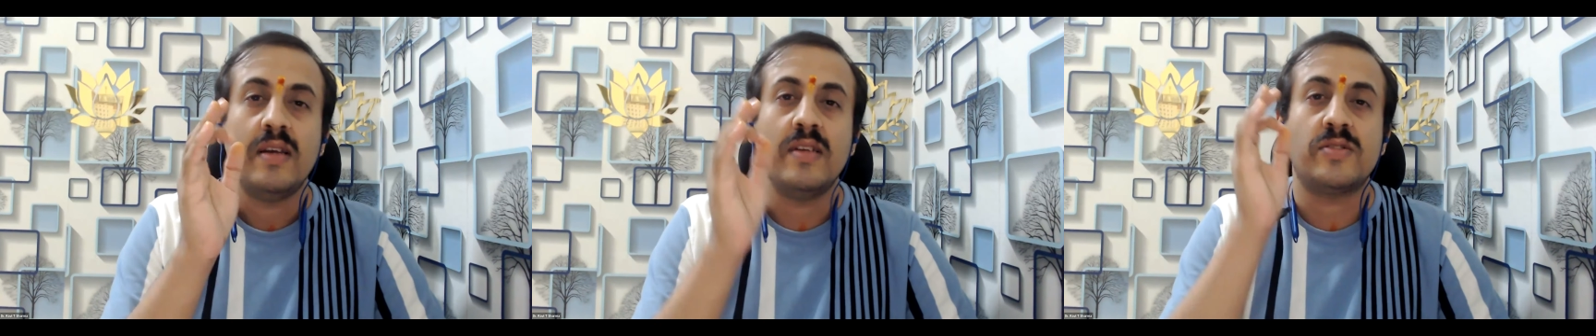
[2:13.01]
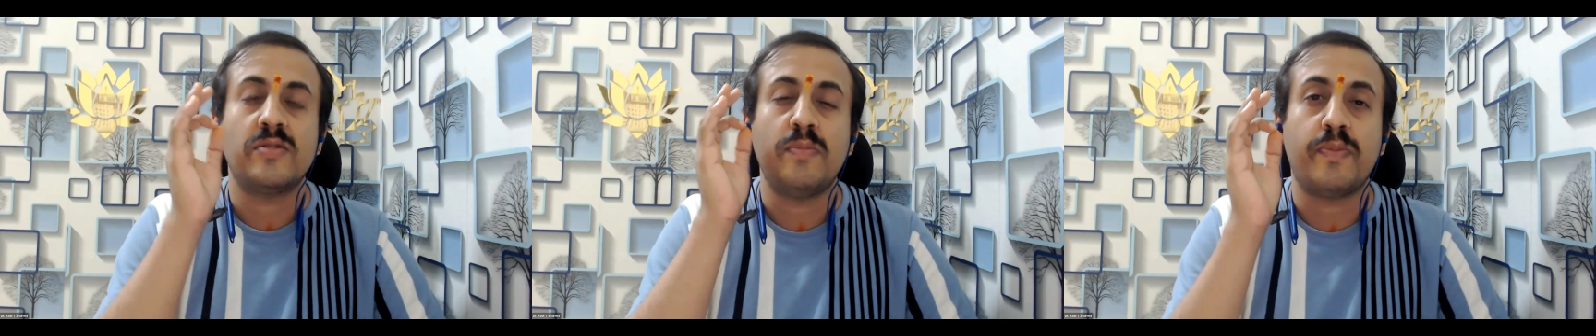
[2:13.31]

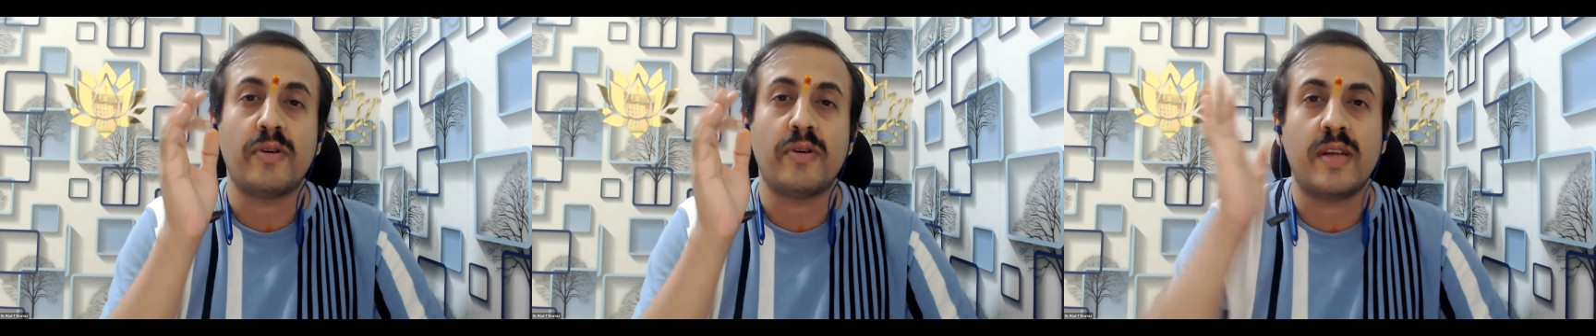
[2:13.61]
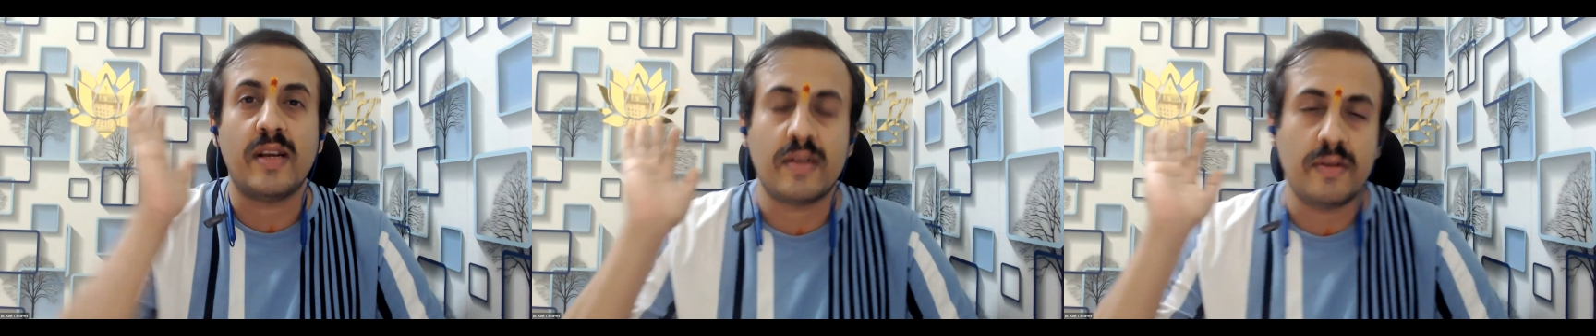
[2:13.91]
is to
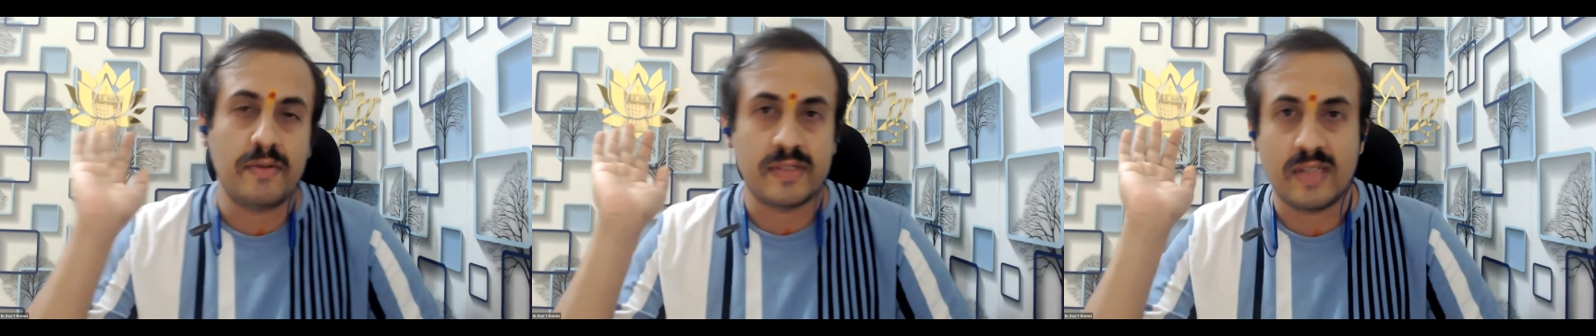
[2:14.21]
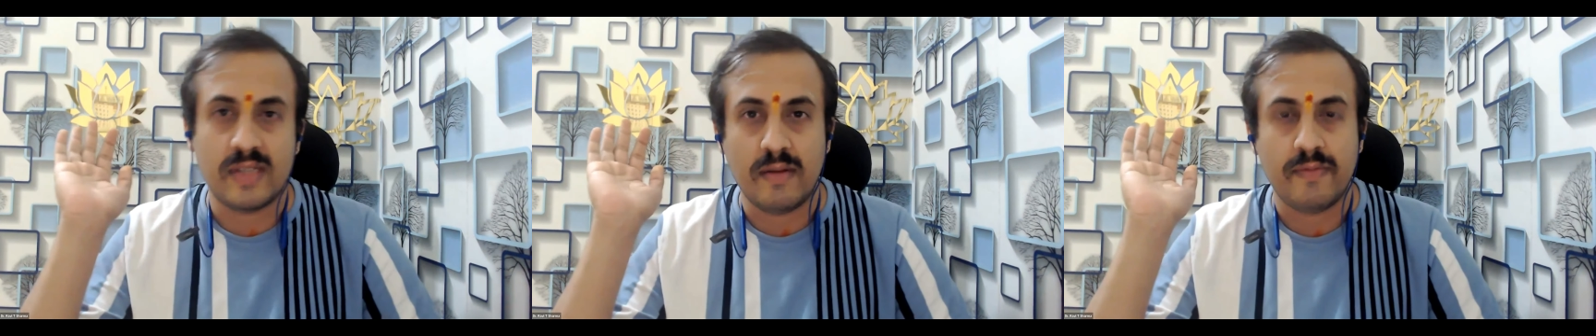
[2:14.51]
protect
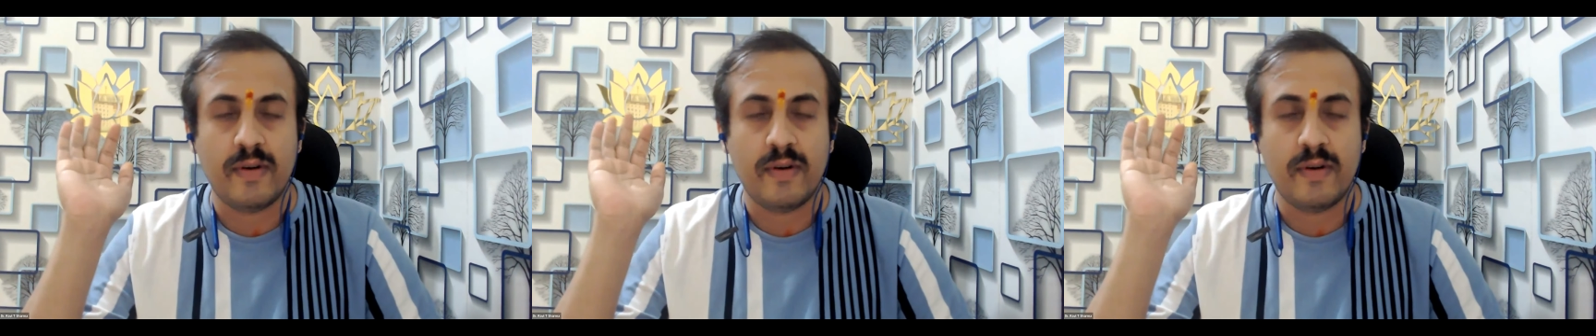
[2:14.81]
yourself